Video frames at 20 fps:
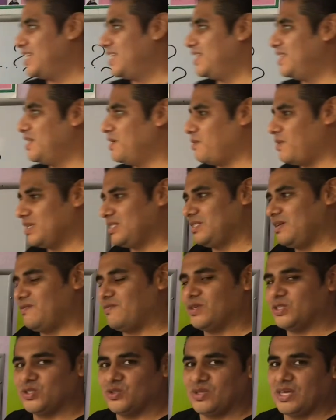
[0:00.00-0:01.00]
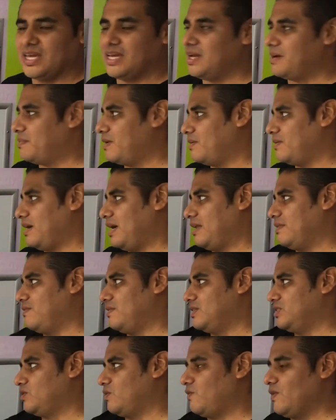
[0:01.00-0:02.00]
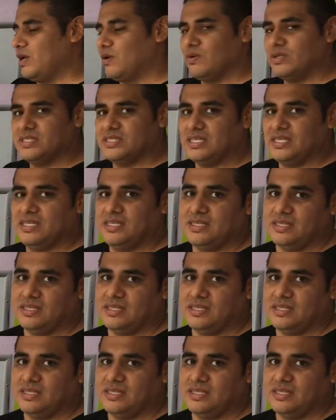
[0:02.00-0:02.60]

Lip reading: that was it for today about adverbs of frequency.